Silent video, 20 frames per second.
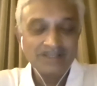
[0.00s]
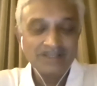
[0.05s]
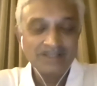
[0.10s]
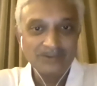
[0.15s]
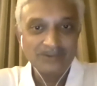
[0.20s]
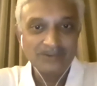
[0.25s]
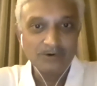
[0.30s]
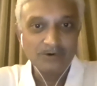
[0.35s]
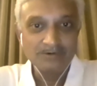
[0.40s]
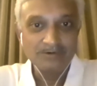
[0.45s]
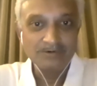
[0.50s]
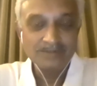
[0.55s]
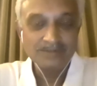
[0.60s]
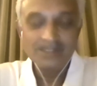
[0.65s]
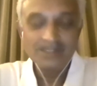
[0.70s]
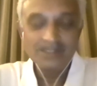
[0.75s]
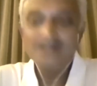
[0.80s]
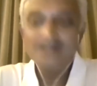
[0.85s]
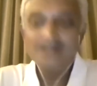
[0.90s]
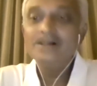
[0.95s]
So,
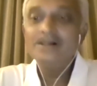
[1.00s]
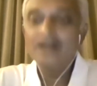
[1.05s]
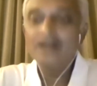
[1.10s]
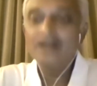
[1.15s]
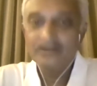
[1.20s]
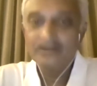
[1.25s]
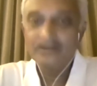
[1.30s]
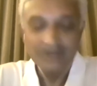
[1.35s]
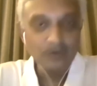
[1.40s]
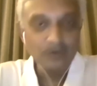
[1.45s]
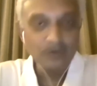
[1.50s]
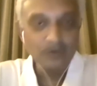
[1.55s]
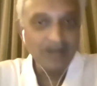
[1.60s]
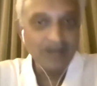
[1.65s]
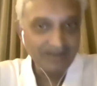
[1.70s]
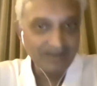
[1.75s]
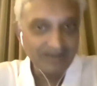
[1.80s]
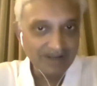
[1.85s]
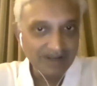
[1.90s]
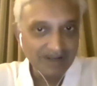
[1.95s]
we do
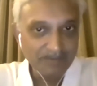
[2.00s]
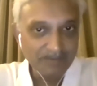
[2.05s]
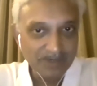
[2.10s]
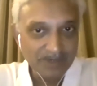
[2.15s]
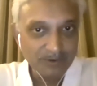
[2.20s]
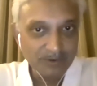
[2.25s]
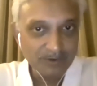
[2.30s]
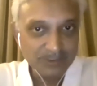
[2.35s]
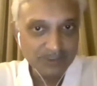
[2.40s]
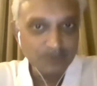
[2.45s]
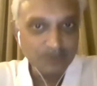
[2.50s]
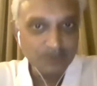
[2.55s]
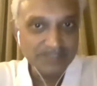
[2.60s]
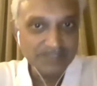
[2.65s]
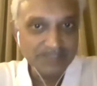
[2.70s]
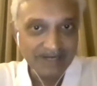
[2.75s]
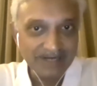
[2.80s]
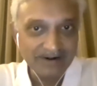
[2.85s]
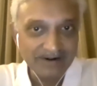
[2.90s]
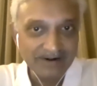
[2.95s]
have a company called Scuba
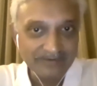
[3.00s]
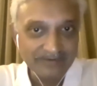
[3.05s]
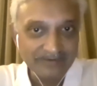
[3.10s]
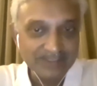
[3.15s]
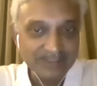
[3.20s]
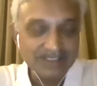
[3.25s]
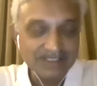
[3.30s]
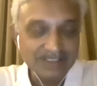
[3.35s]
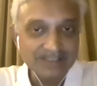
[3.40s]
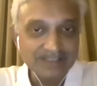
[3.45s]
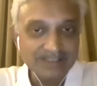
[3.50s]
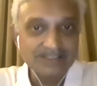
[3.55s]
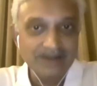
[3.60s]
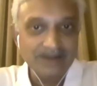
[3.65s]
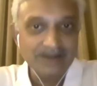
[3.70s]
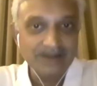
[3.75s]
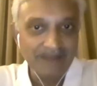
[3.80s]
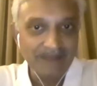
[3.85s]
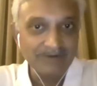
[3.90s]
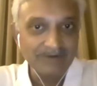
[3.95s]
Centric, which does
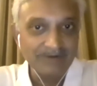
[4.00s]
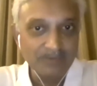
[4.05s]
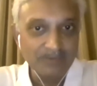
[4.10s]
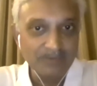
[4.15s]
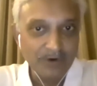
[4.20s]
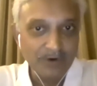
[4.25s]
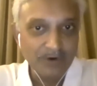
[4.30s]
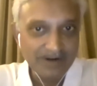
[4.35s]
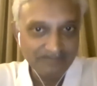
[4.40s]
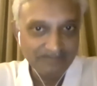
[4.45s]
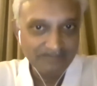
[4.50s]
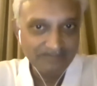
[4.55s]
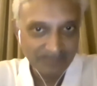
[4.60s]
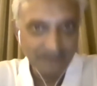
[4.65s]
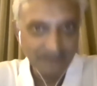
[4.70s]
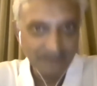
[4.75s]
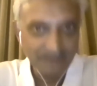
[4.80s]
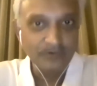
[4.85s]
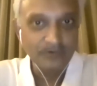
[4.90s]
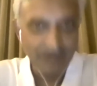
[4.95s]
travel abroad
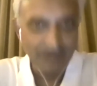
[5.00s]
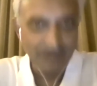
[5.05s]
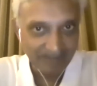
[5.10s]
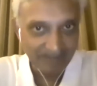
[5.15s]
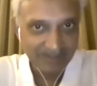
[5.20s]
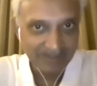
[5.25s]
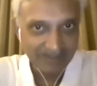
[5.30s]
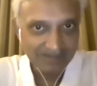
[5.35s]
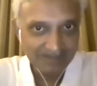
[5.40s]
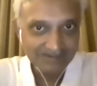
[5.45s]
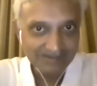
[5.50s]
for diving.